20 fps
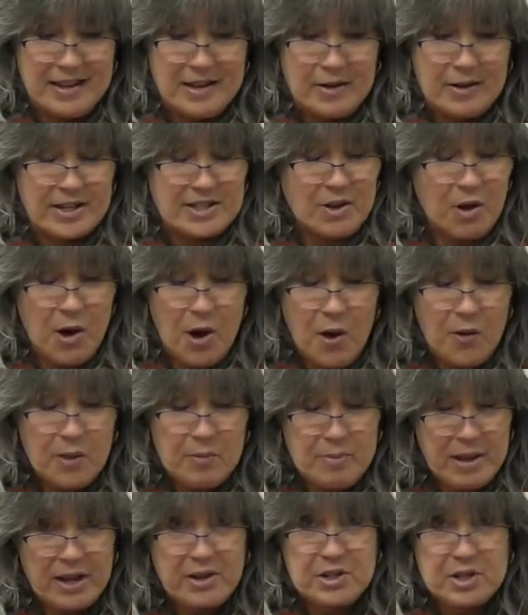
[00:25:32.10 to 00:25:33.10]
because all the
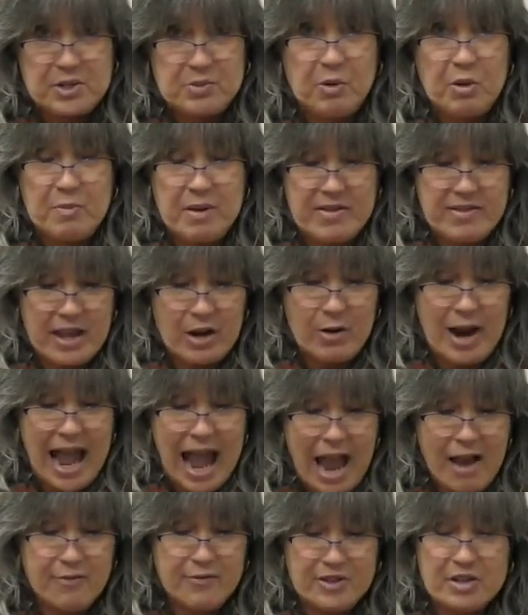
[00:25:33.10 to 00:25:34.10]
pictures will be there
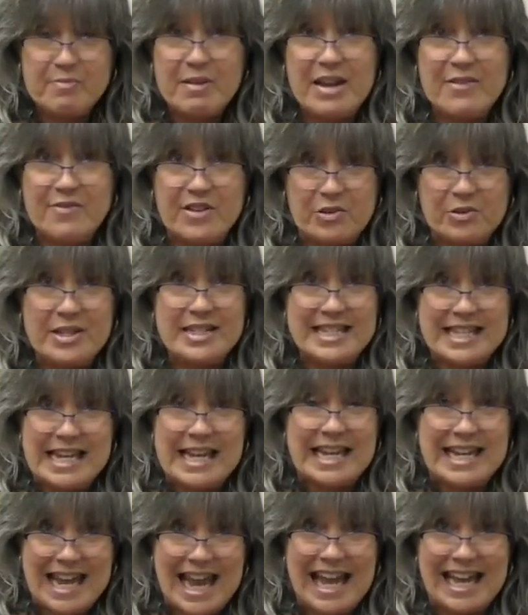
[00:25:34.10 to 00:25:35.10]
after me for you to see
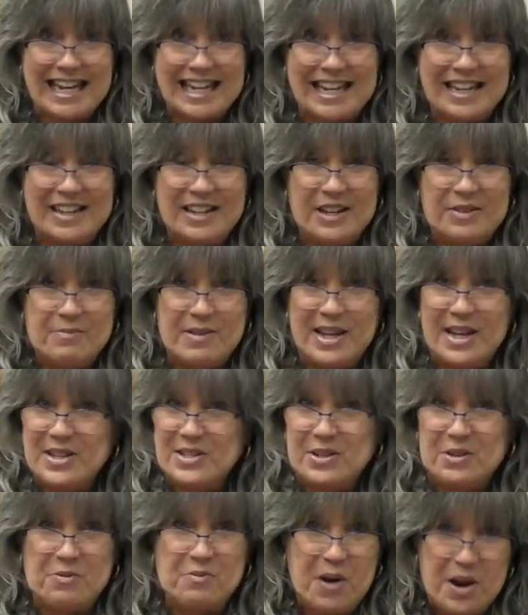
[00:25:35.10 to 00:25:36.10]
again,
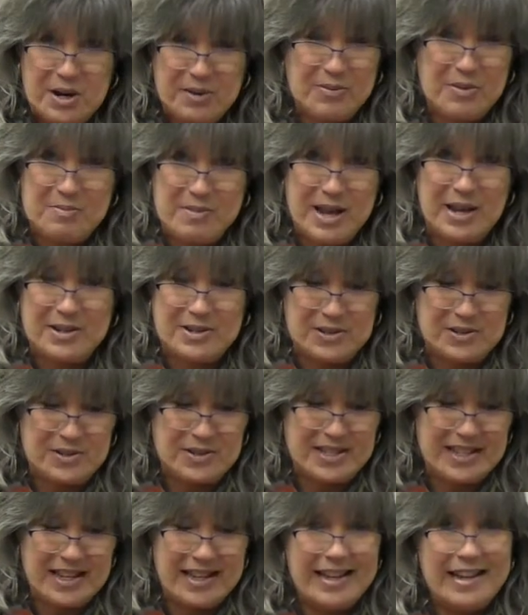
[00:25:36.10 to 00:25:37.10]
because they're wonderful
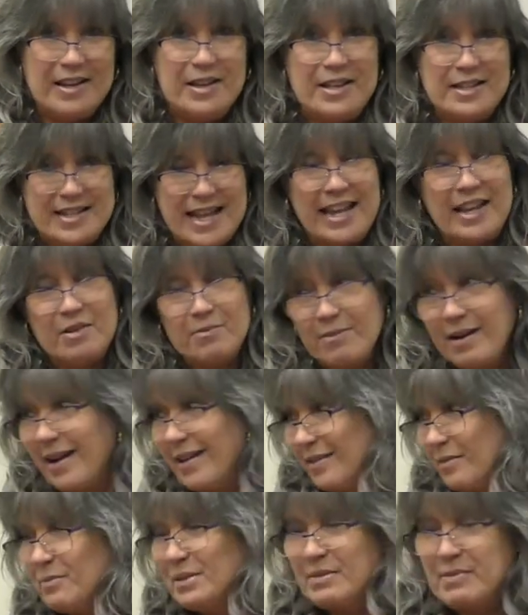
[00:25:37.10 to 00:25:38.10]
pictures taken
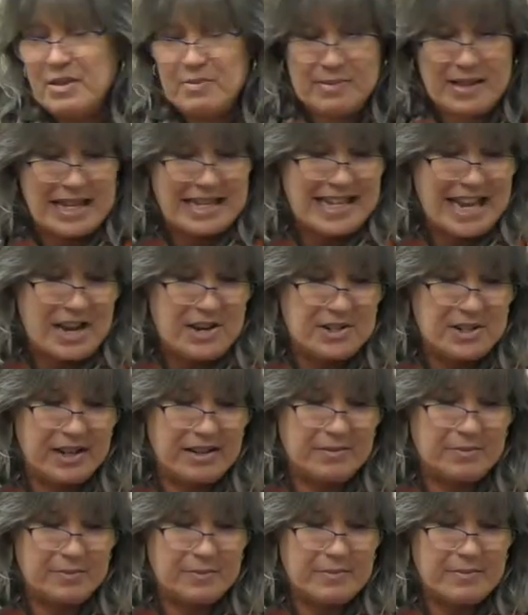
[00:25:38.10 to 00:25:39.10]
by Plymouth
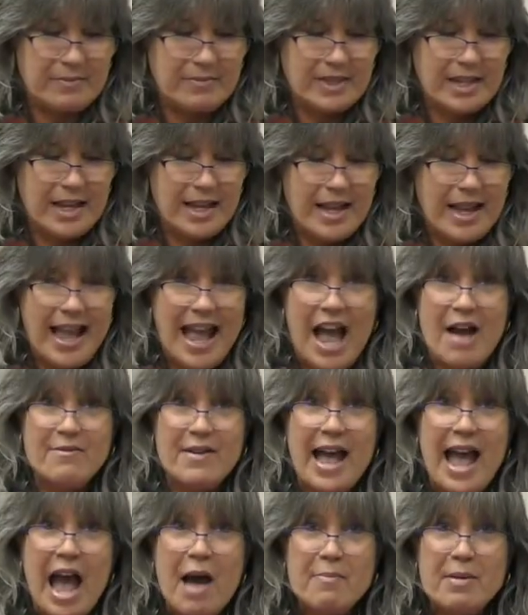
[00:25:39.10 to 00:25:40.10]
Plantation. Have
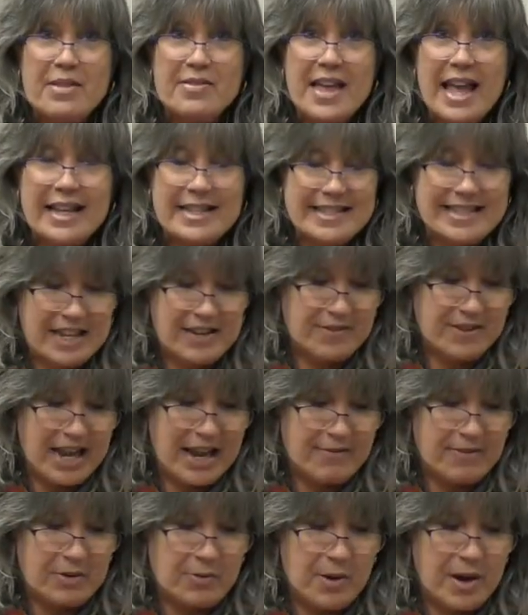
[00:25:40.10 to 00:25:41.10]
a happy Thanksgiving,
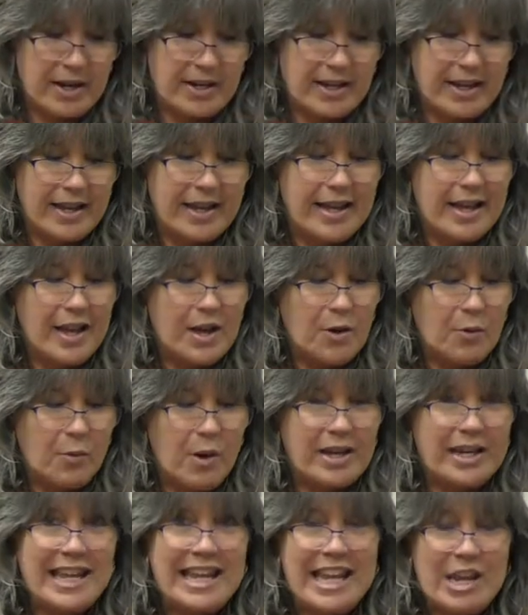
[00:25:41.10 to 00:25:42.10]
everyone.
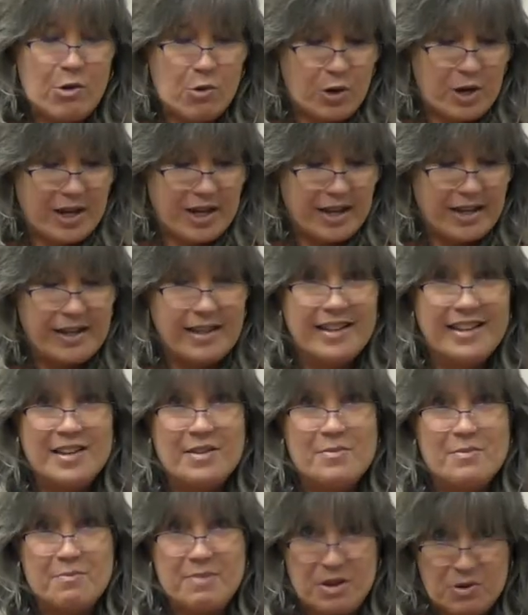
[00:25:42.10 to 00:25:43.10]
Wan iuk,
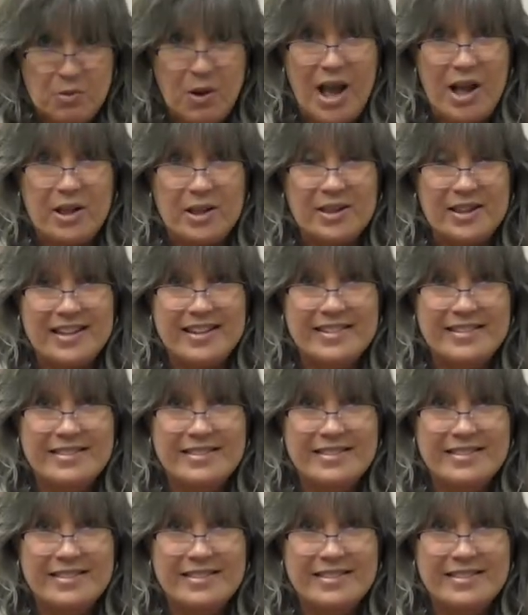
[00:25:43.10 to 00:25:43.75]
be well.